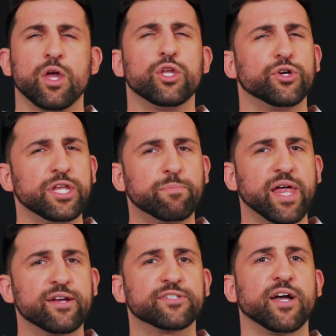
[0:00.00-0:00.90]
You'll need
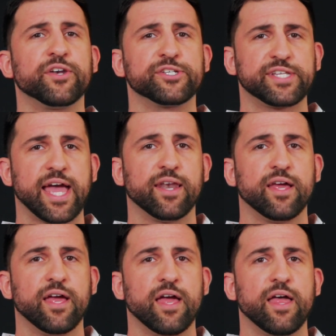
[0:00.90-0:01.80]
players to understand
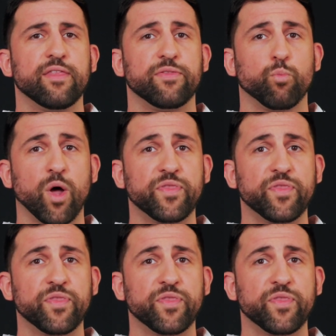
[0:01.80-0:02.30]
what